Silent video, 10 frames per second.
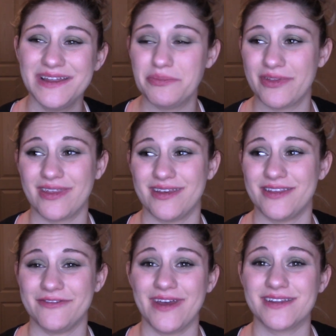besides the
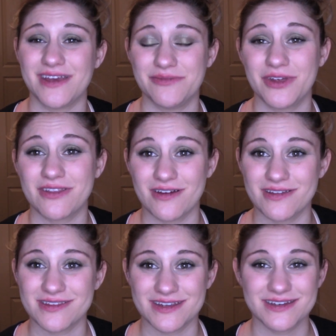fact that I'm
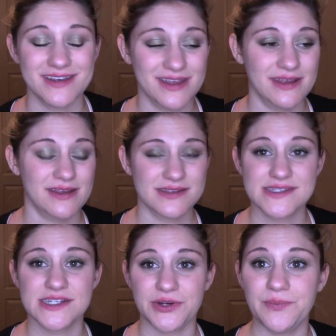exhausted
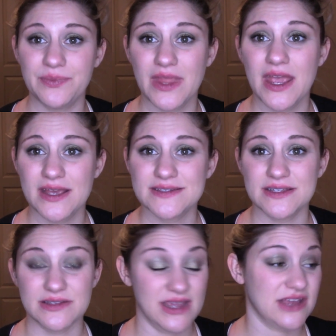still. So,
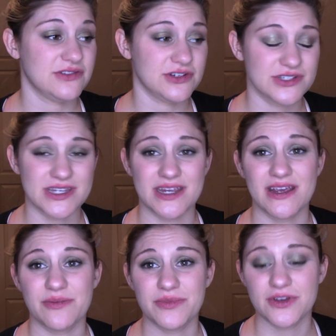and thirsty.
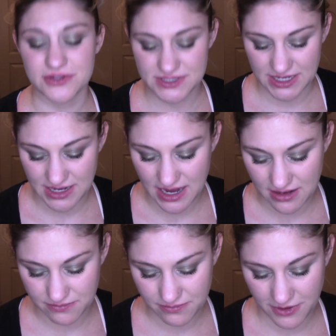I'm thirsty
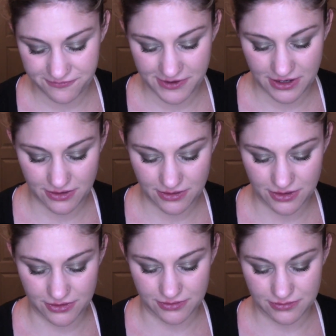and my feet
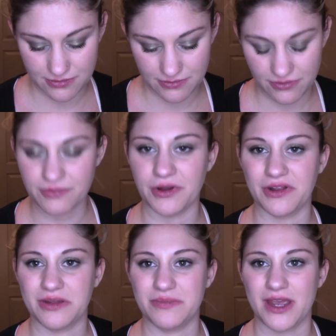are
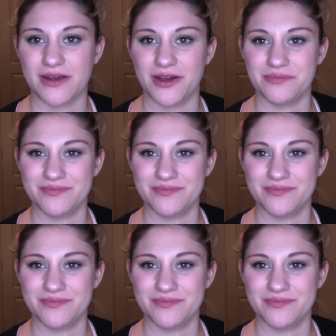swelling back up.